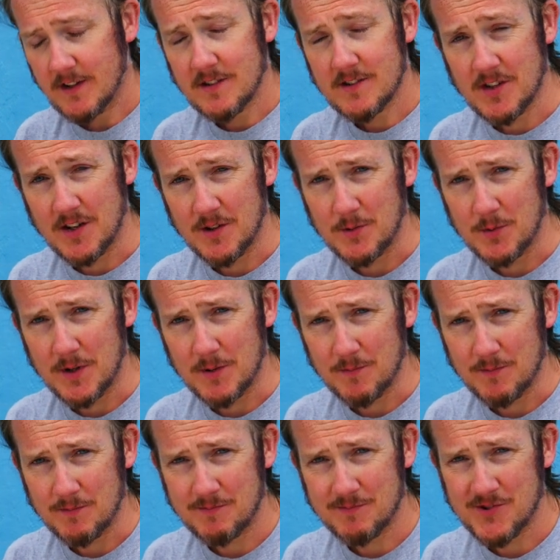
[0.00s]
So
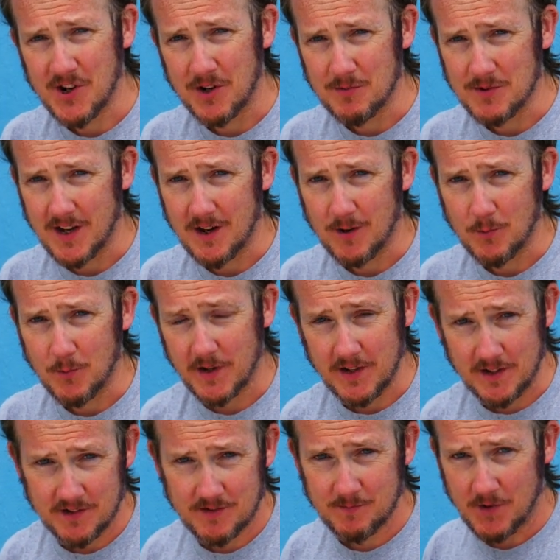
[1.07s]
um, shows how all
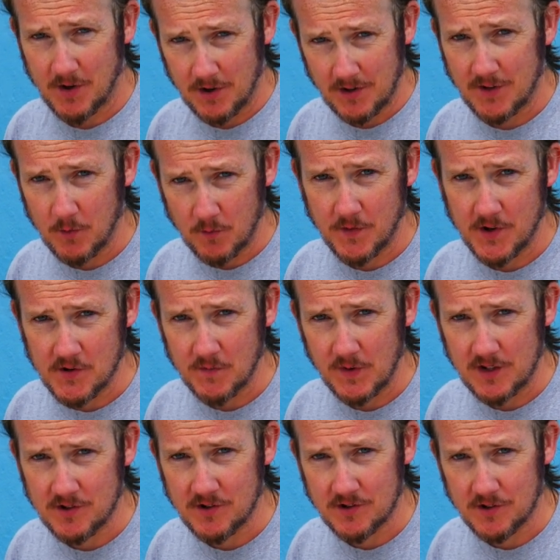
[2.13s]
these kind of little fishing
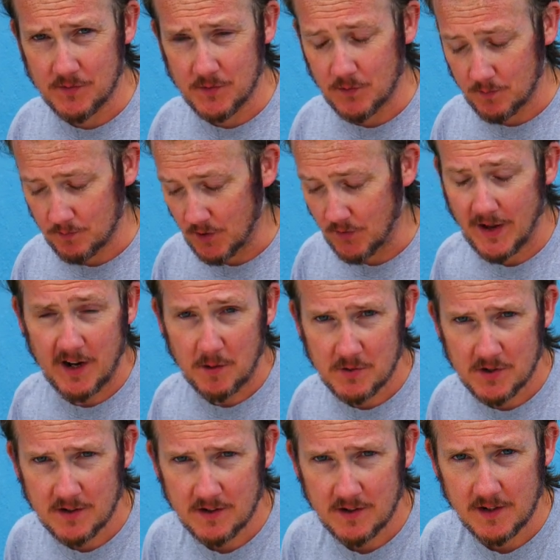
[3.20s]
villages have
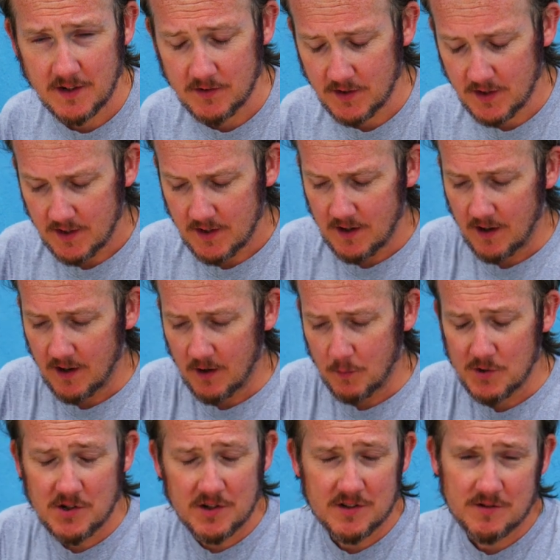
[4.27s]
developed, you know, uh,
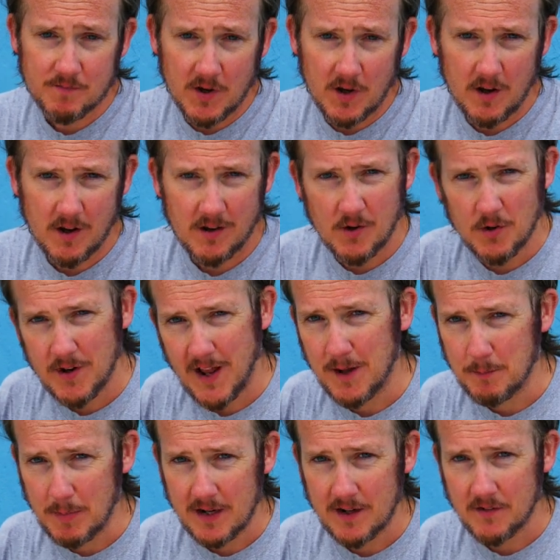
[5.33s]
which is a good
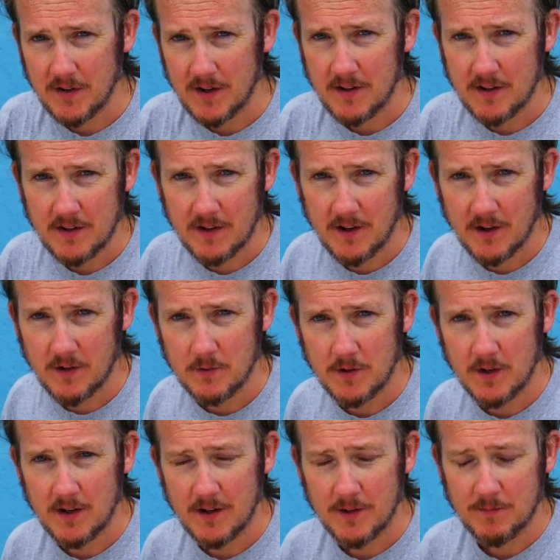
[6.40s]
and bad thing, you know.
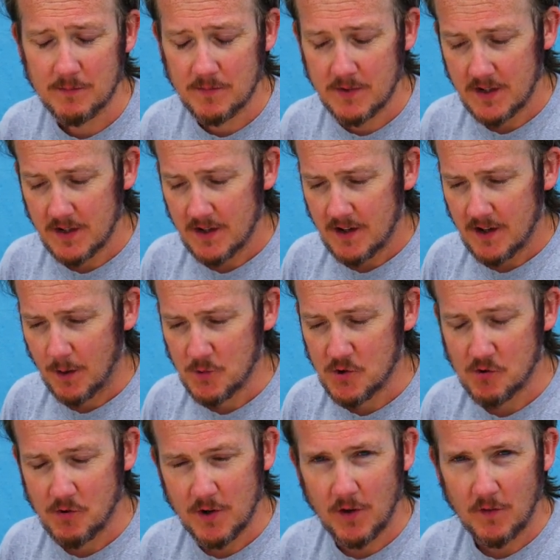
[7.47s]
Um, I'm
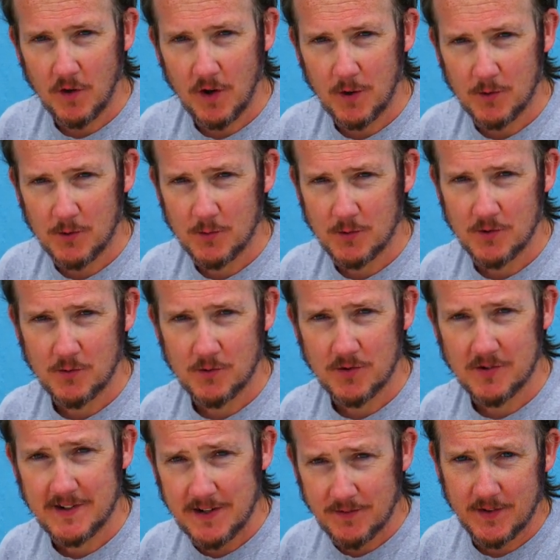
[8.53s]
sure a lot of the locals who
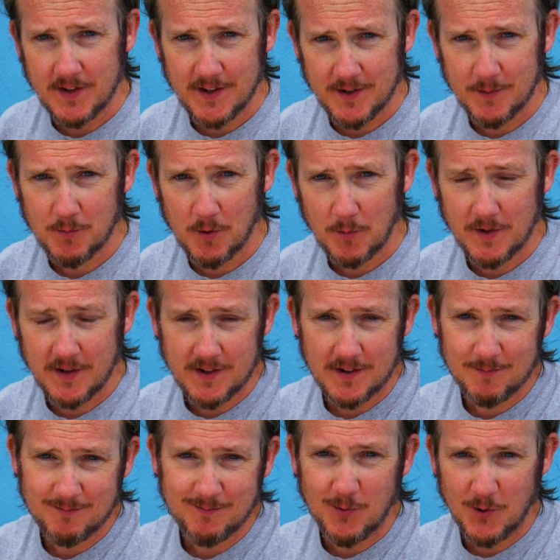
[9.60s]
just live here probably
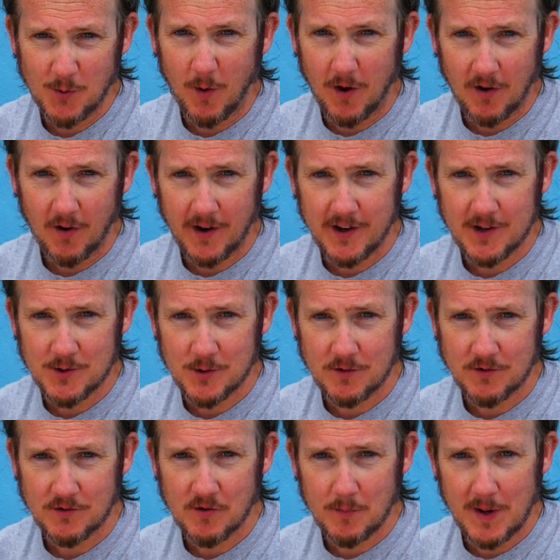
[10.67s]
would quite like it to have
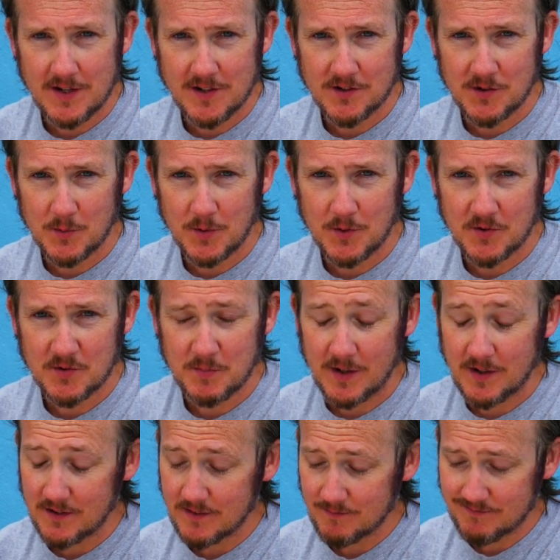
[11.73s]
just remained as it was,
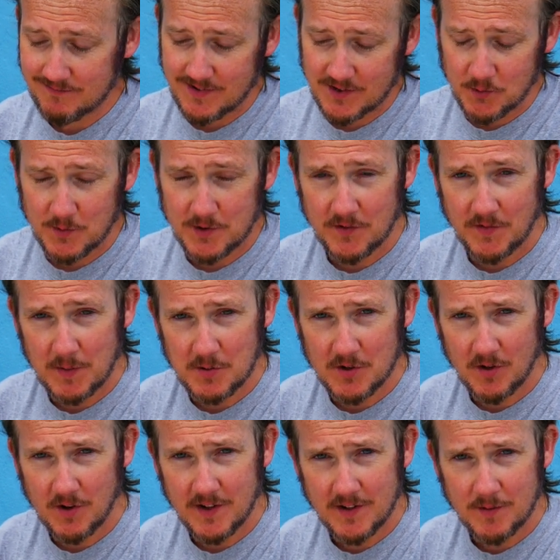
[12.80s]
but there's always a flip
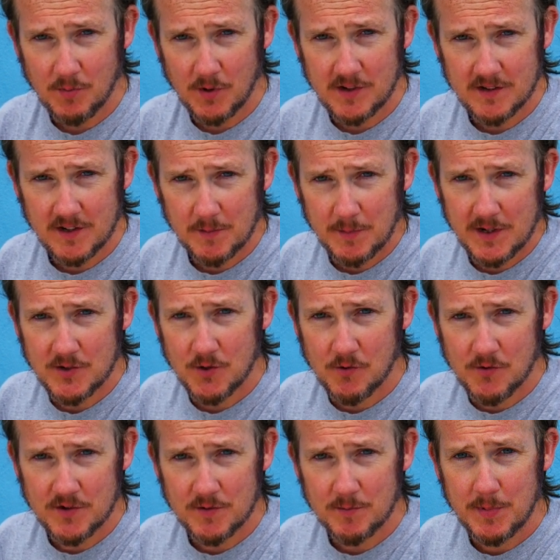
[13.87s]
side. It brings in a bit of
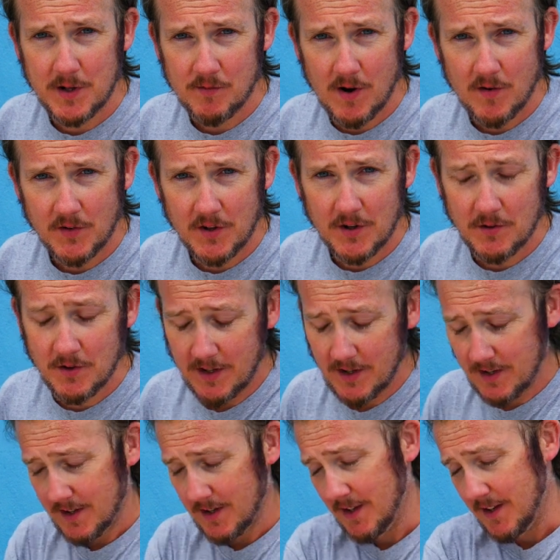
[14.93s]
tourism, a bit of revenue,
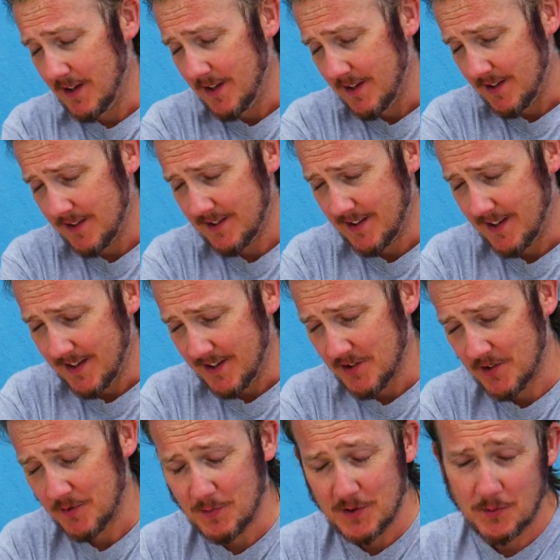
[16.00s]
uh,
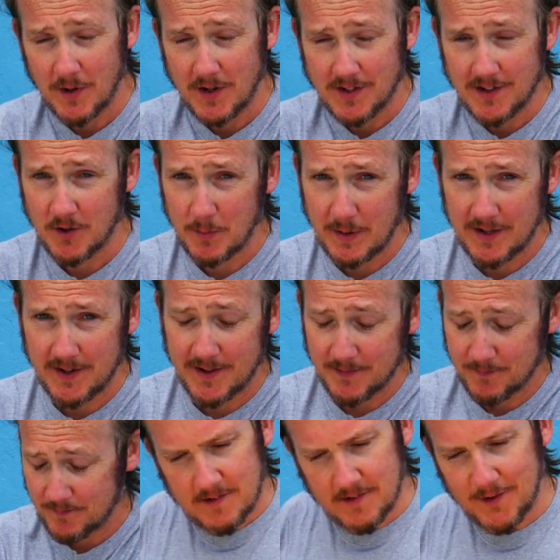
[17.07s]
and we all need a little bit of that.